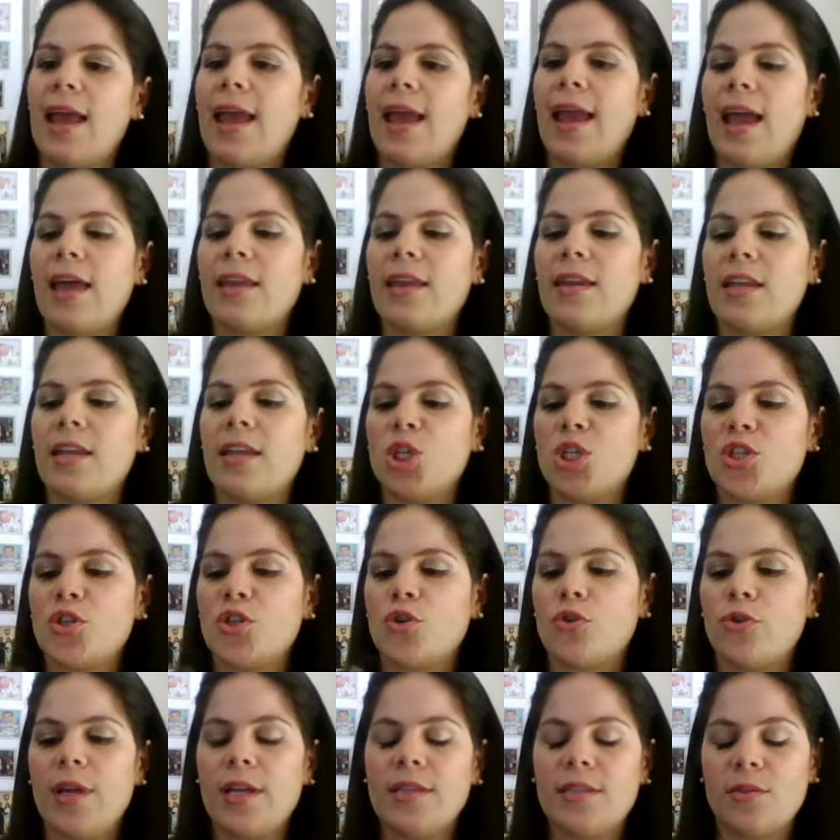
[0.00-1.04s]
And it just
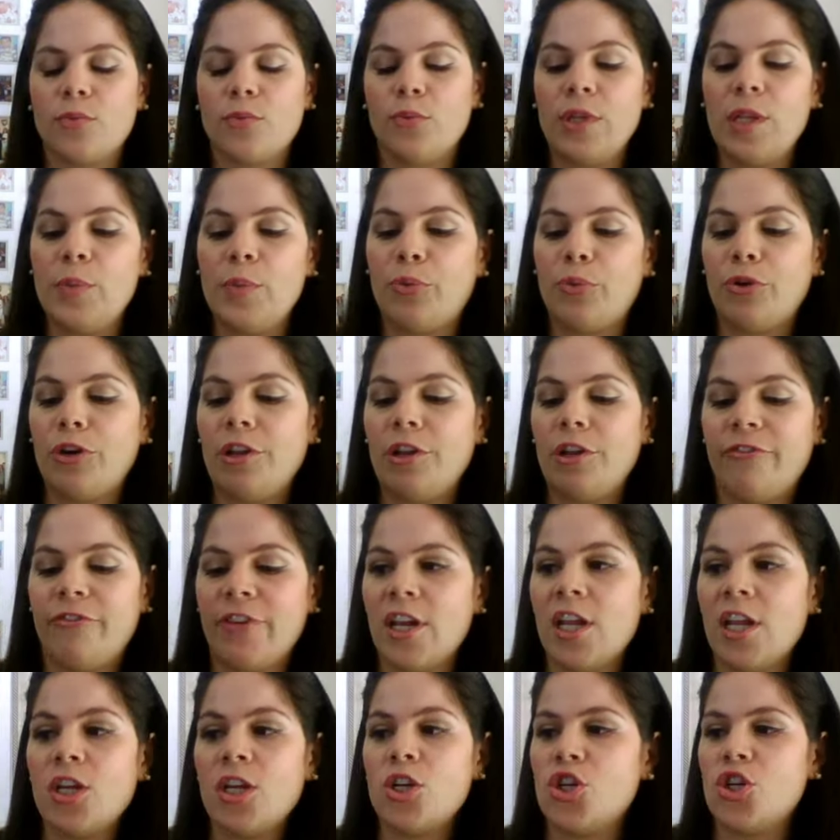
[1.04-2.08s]
creates a really pretty
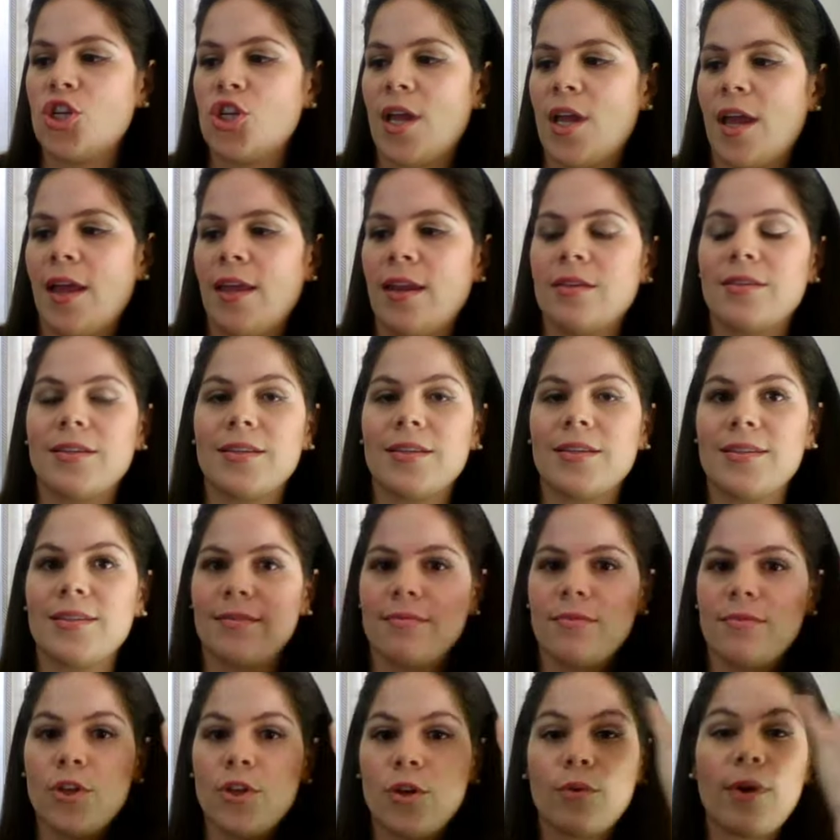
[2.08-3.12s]
finish, and
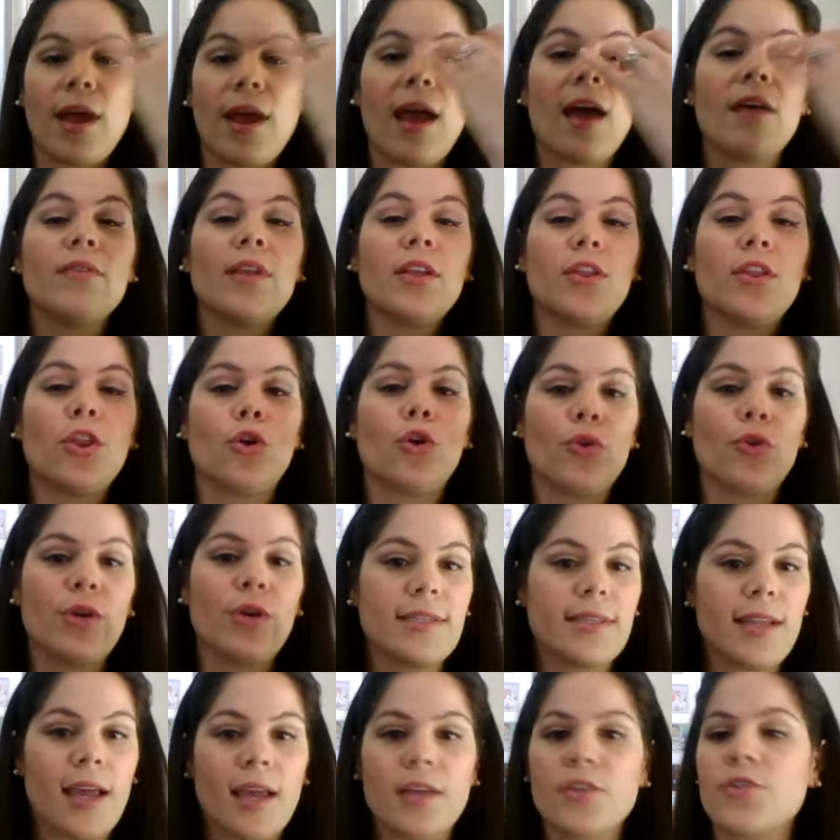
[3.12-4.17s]
you don't have like the crease
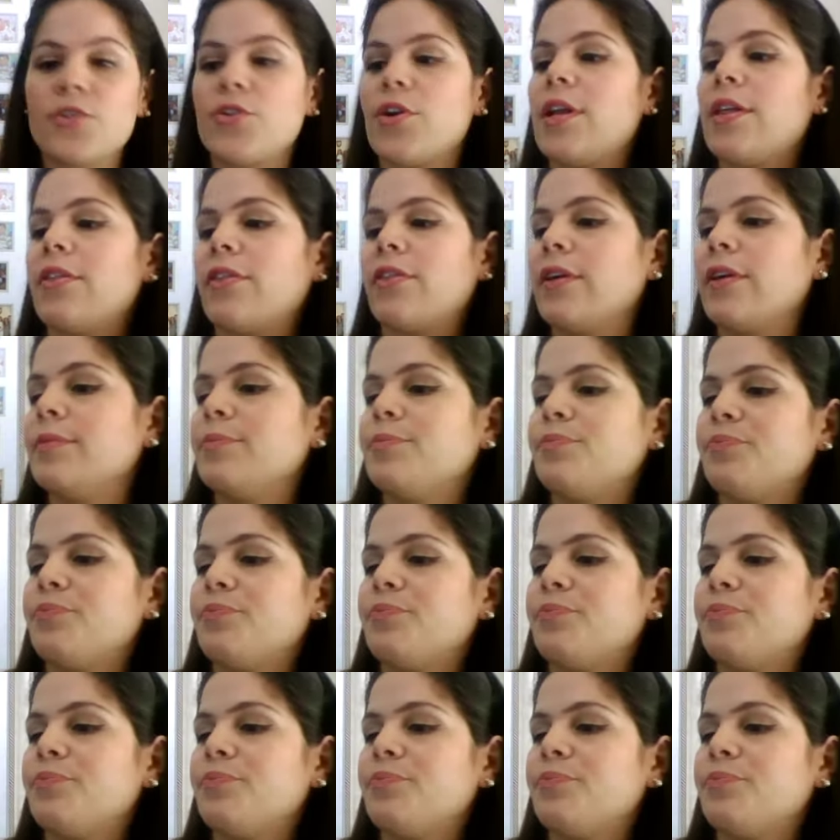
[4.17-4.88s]
lines or anything.